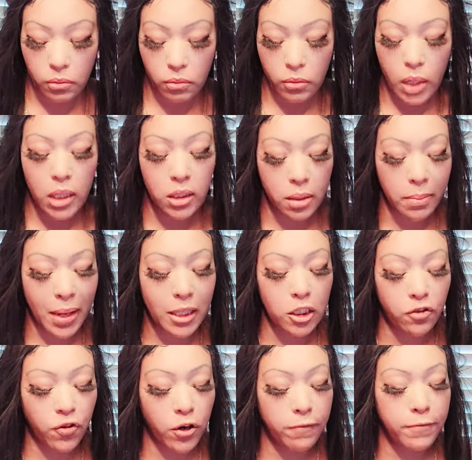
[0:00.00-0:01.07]
And somebody's
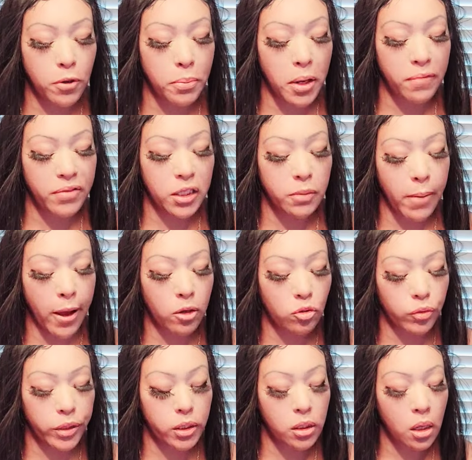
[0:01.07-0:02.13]
fearful of these
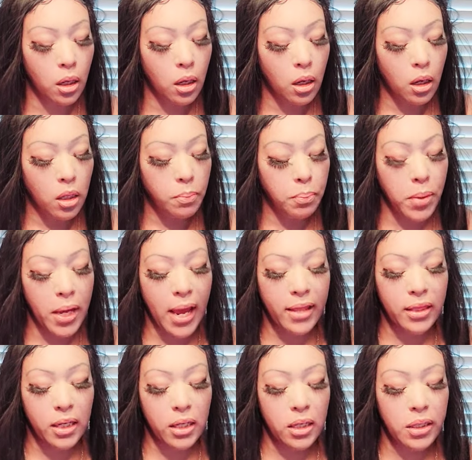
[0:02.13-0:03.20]
boundaries. But at
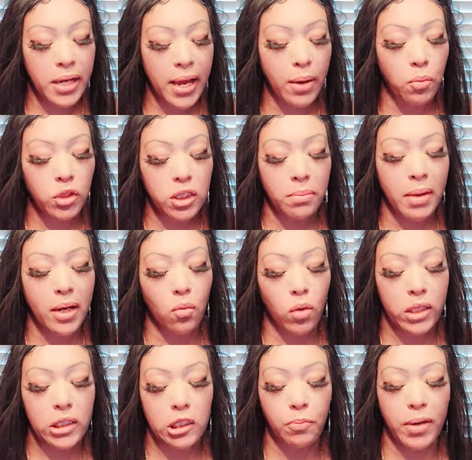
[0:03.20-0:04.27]
the end of the day, what somebody
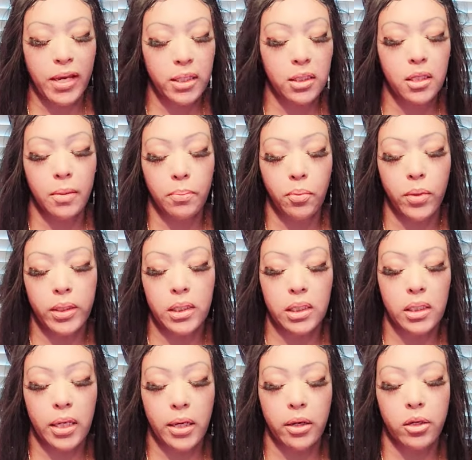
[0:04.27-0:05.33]
wants is peace. Temperance
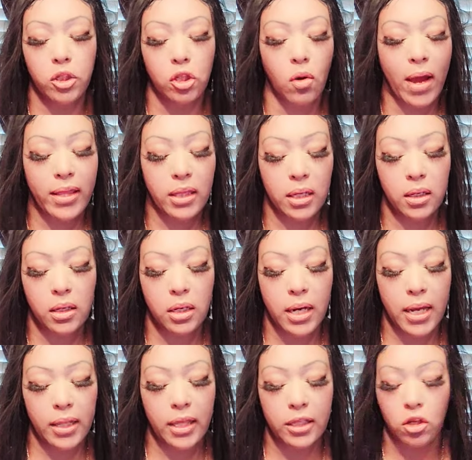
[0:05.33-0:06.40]
is here. So at the end of the
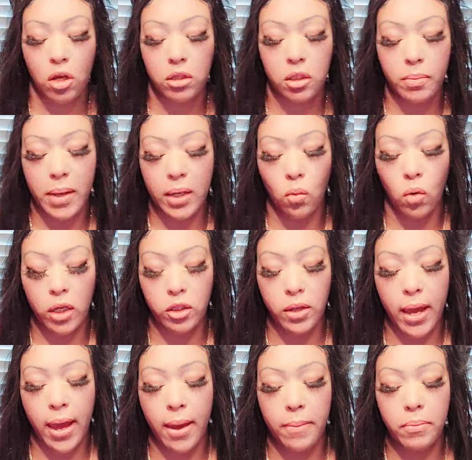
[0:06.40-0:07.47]
day, that's all somebody wants,
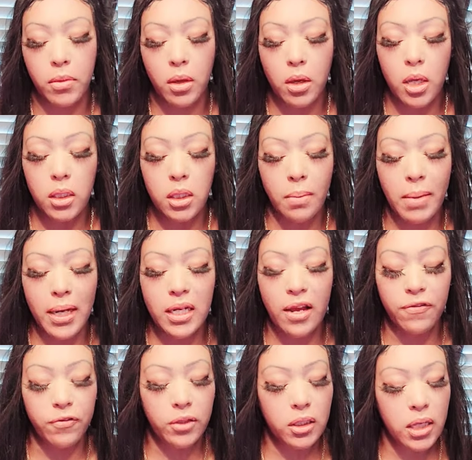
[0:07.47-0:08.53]
okay? Somebody
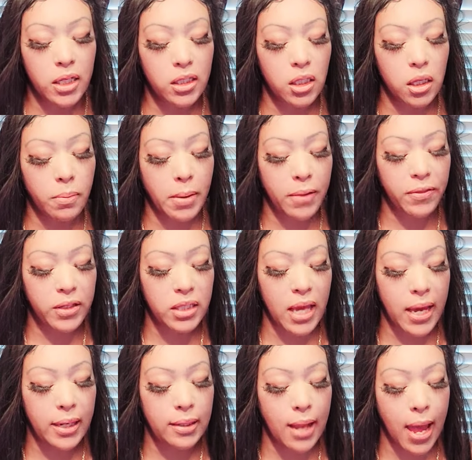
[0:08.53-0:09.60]
definitely does think about this
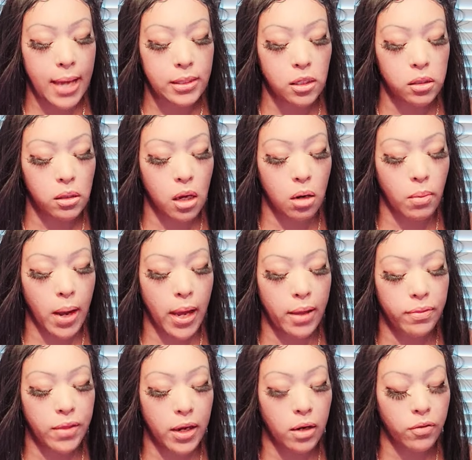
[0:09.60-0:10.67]
a lot, all
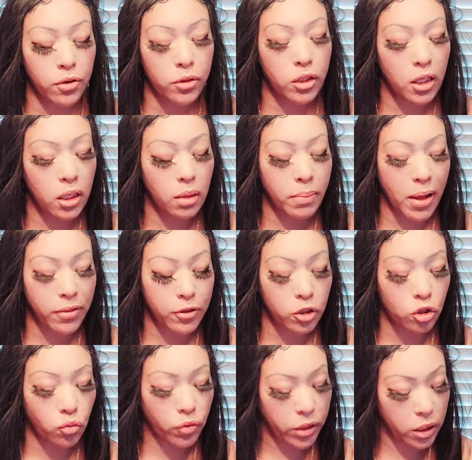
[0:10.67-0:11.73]
right? They, they're thinking about their
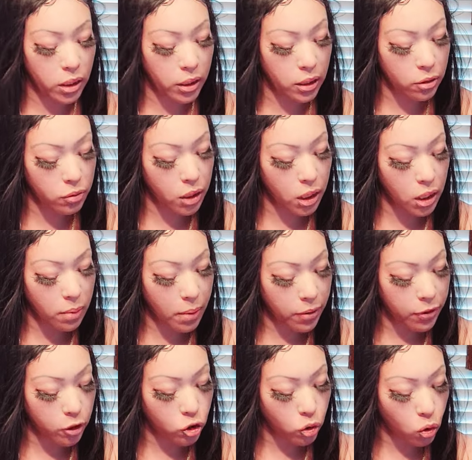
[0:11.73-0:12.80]
serenity. They're thinking
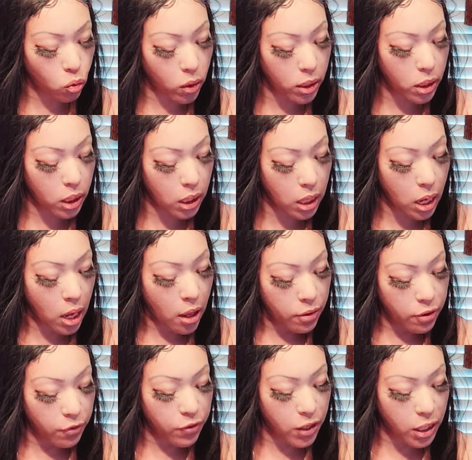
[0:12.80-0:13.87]
about their tranquility.
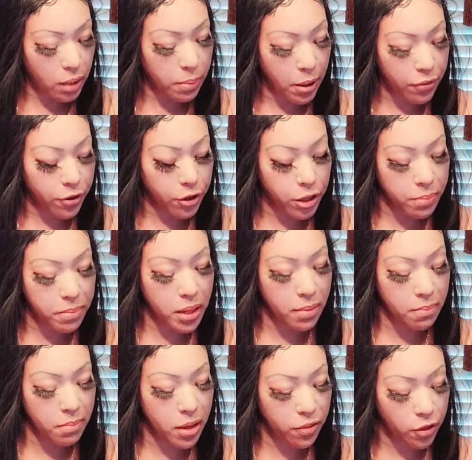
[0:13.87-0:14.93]
They're thinking about their
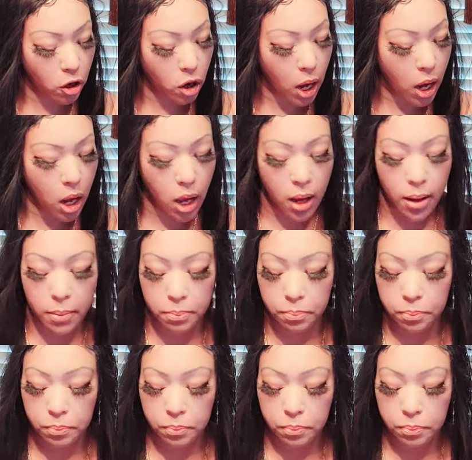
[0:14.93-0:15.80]
commitment, their calm.